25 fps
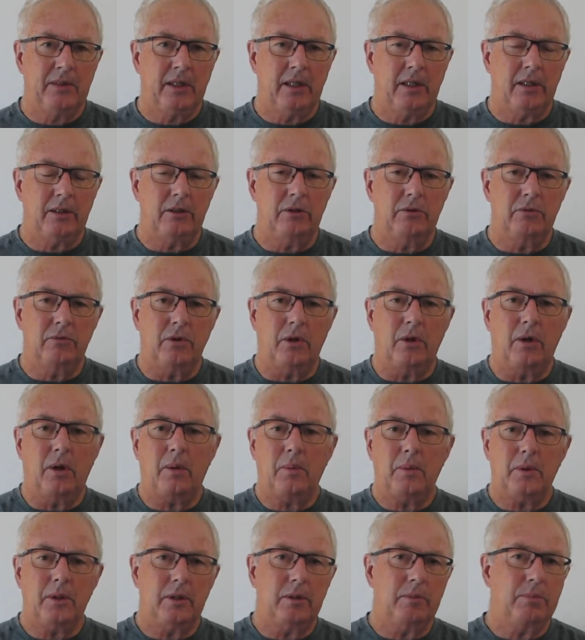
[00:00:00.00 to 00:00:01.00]
you've
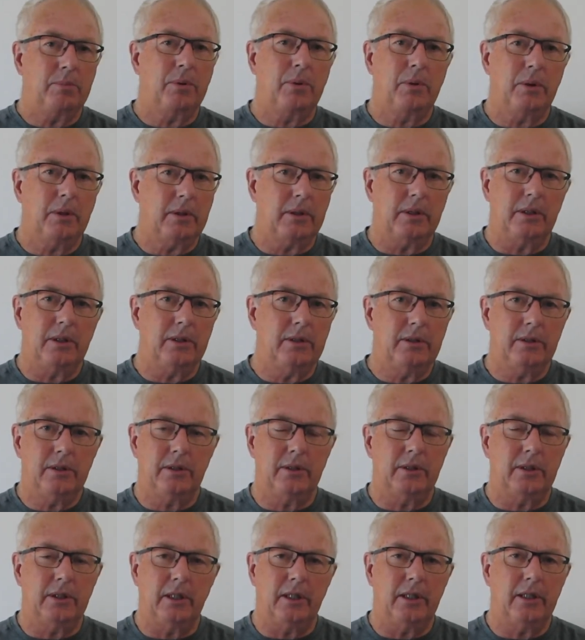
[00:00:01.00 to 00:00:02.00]
already put into
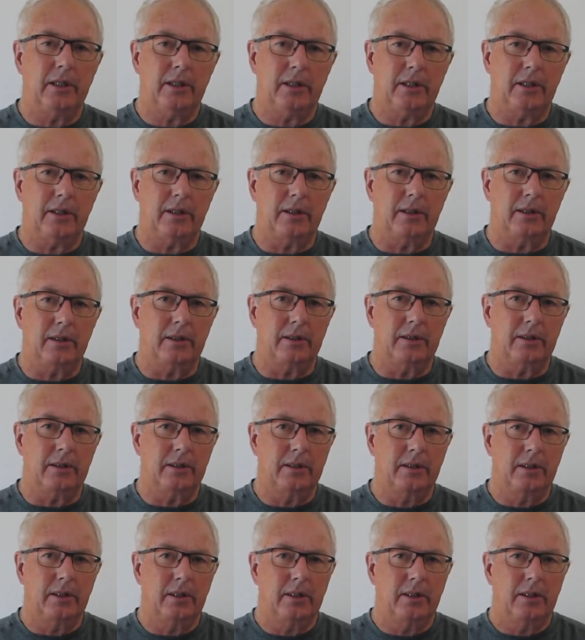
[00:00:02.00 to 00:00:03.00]
the air
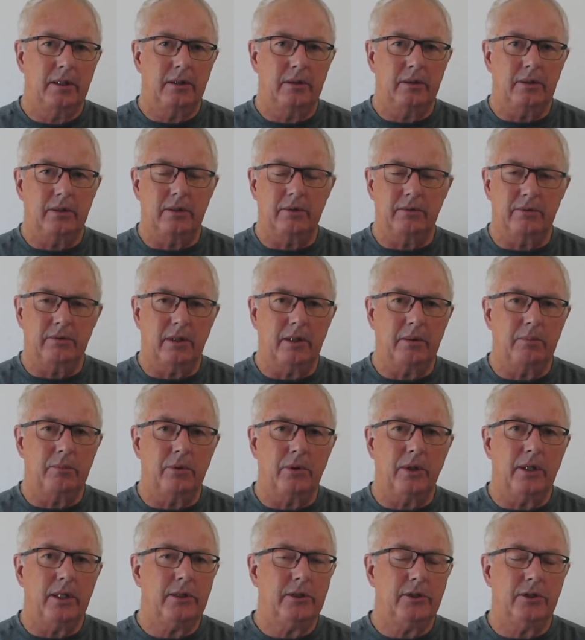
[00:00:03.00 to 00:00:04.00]
the
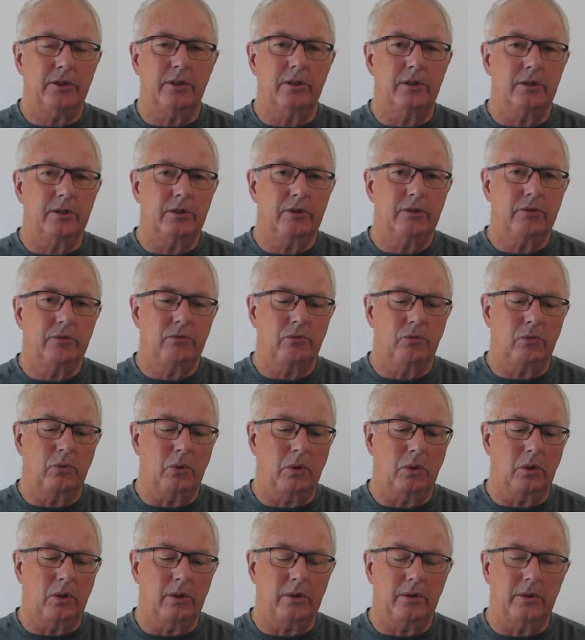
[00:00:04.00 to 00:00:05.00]
vibrations
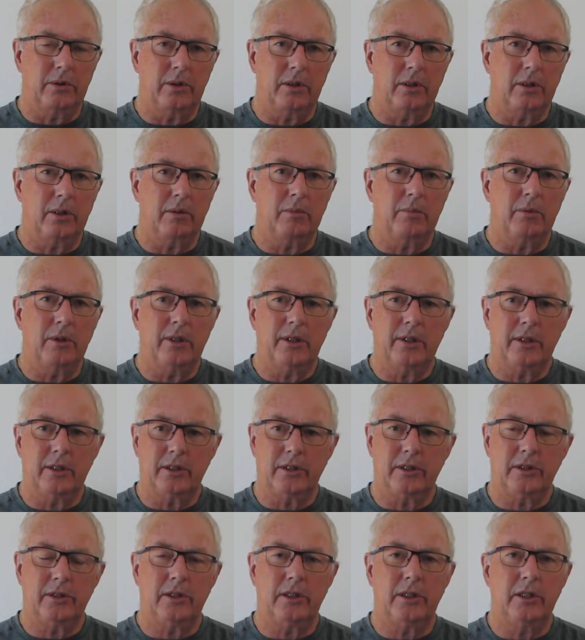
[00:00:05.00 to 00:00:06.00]
for the
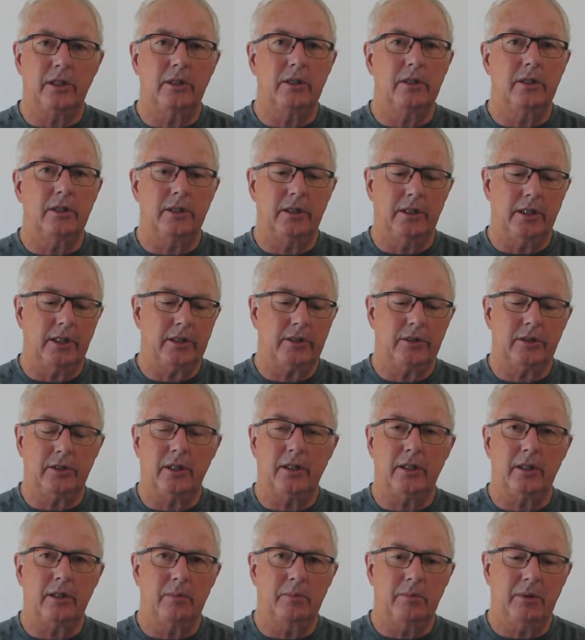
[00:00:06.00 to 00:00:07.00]
harmonics in the next
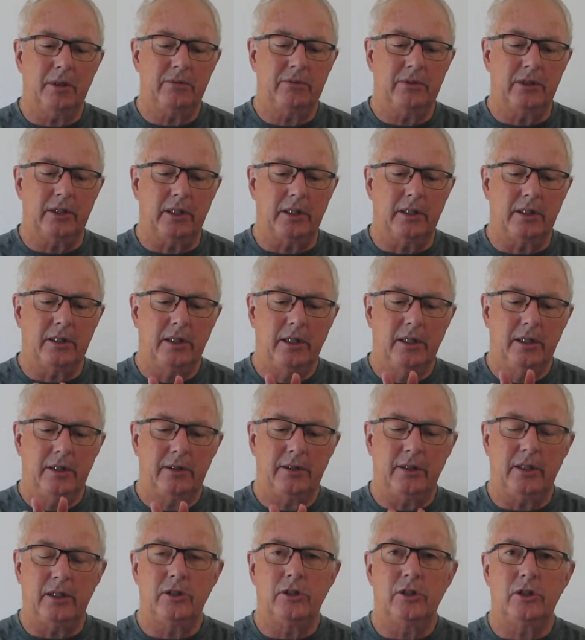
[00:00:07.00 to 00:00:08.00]
A above that.
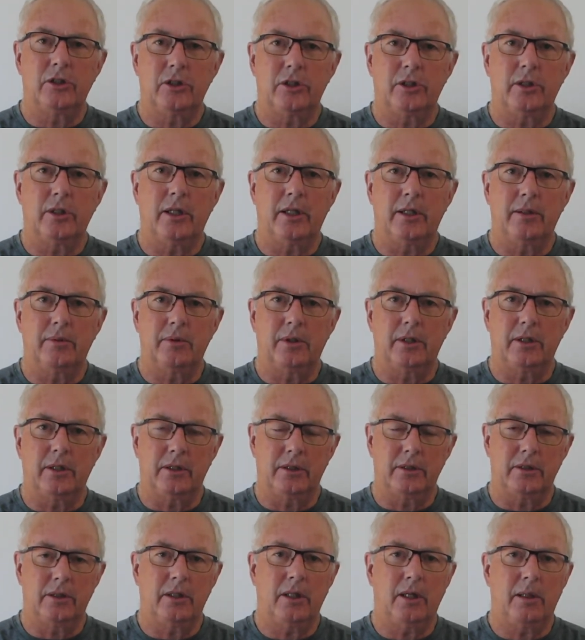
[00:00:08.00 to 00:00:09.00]
They just slide right on
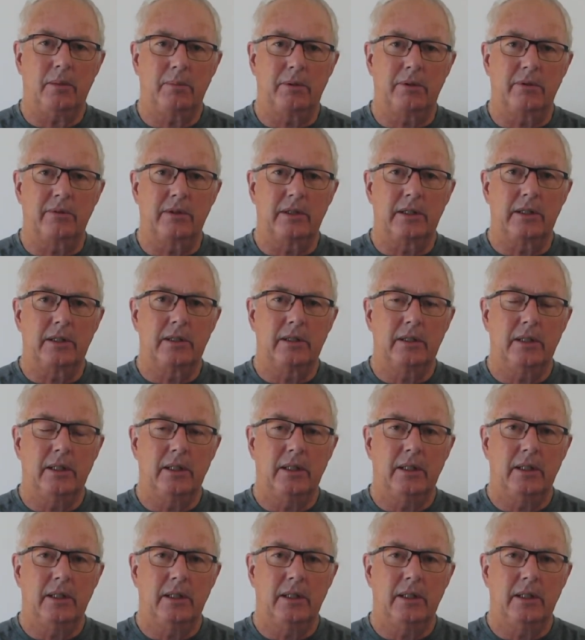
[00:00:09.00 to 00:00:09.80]
top of it.